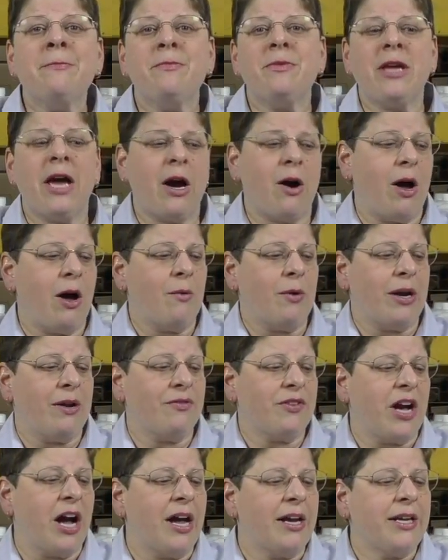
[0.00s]
Now, what
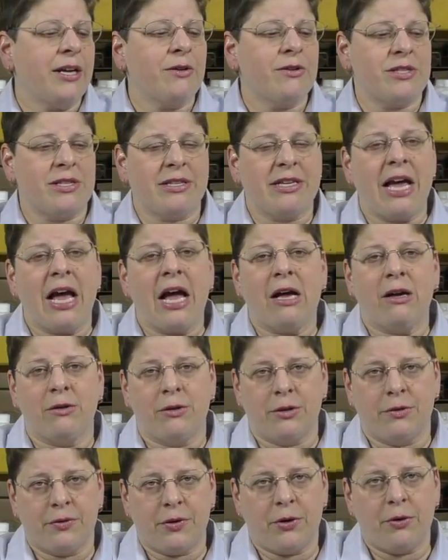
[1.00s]
I've got here is a
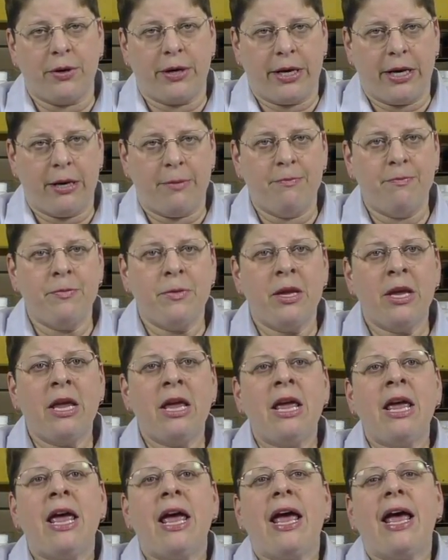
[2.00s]
gallon of cream,
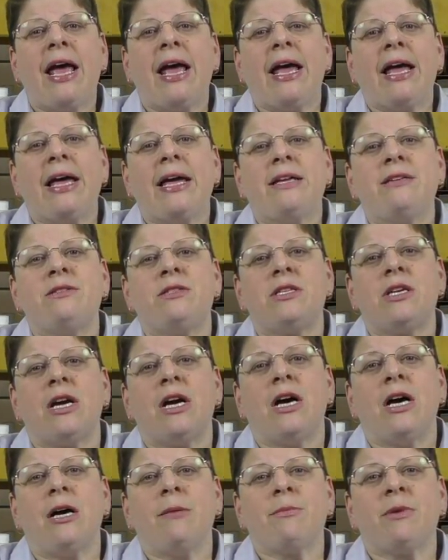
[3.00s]
and
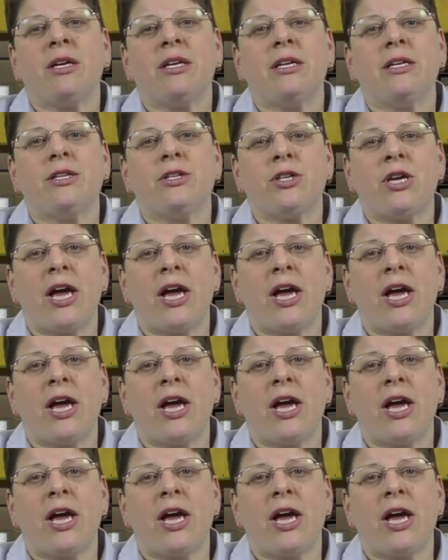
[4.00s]
I'm going to